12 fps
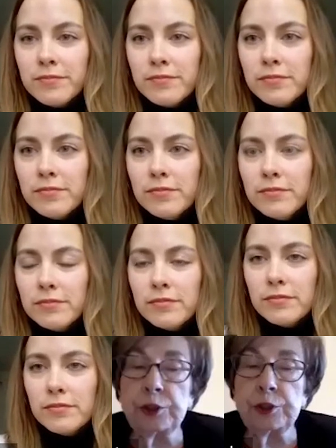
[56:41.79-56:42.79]
This
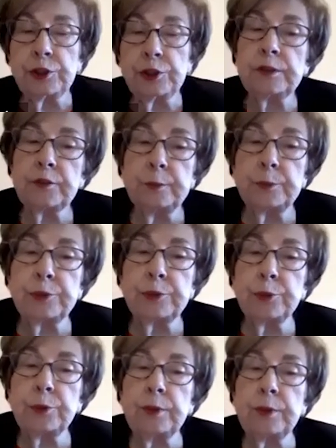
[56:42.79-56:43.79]
question is from Judith.
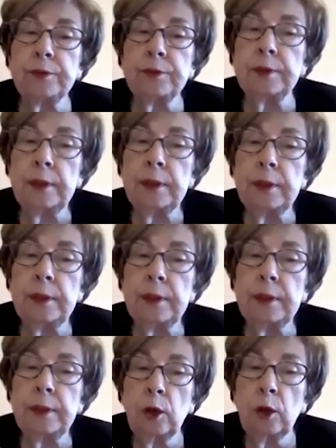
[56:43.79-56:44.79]

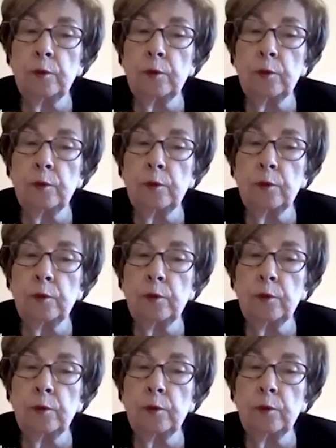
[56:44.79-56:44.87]
COVID